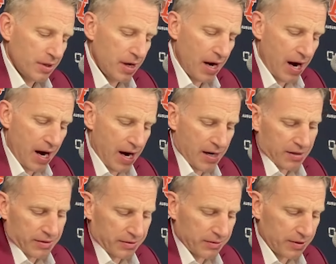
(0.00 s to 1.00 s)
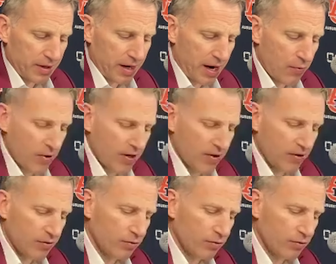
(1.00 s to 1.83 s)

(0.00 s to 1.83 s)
yeah, I, I we didn't